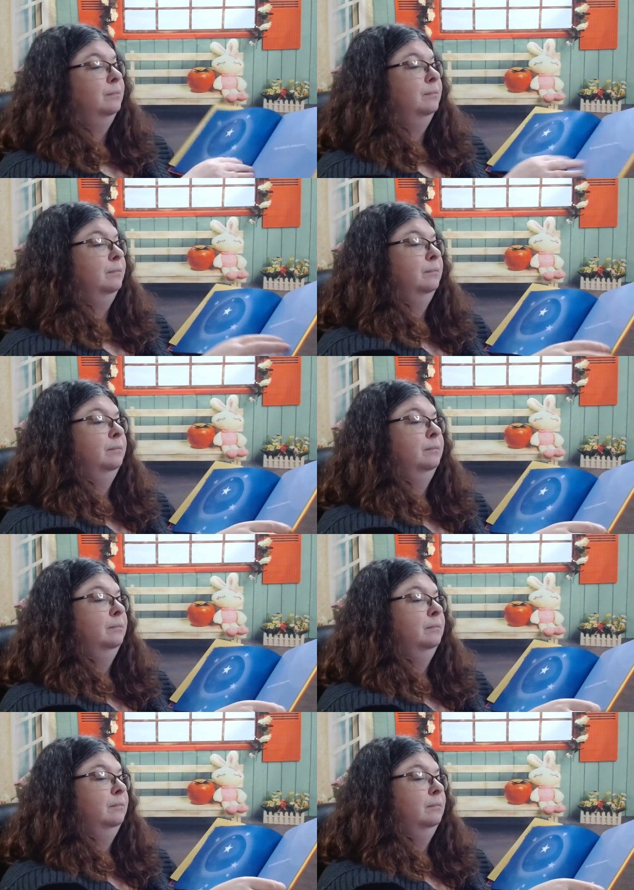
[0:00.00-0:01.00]

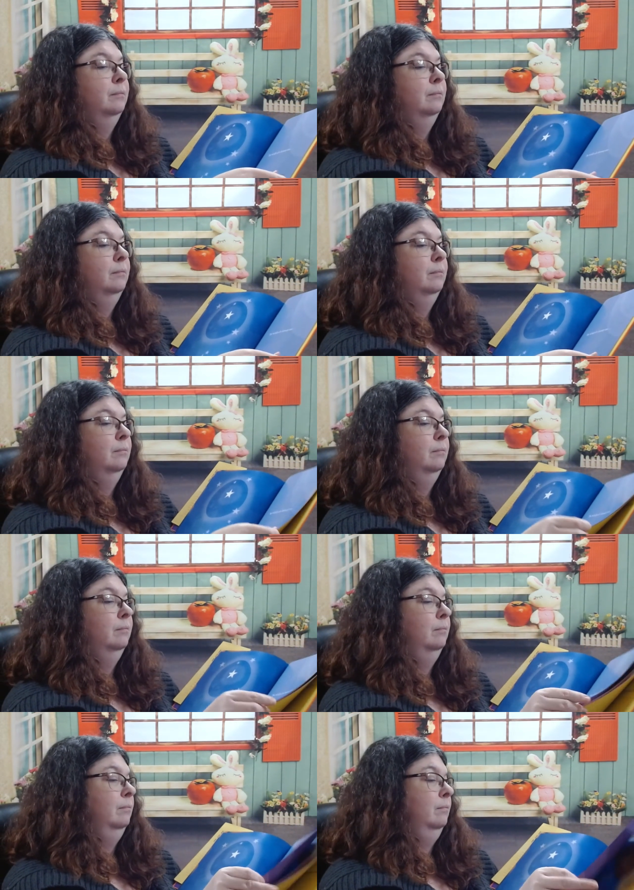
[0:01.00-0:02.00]

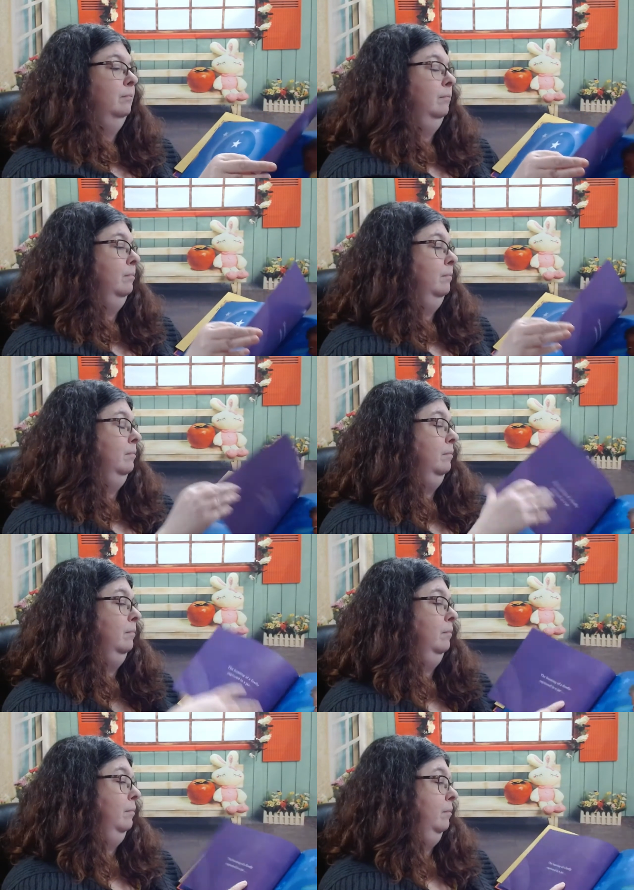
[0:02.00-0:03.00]

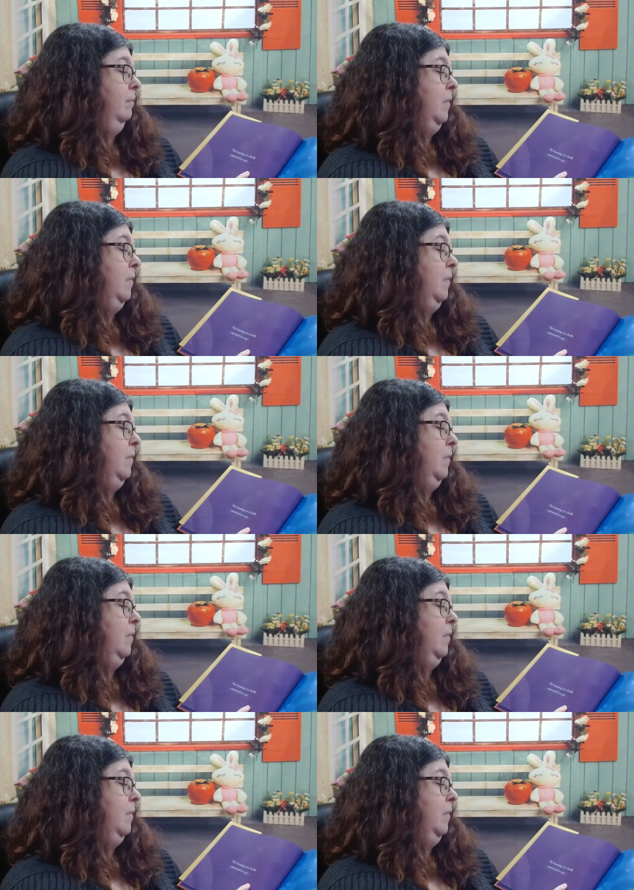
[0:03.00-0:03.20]
(silence)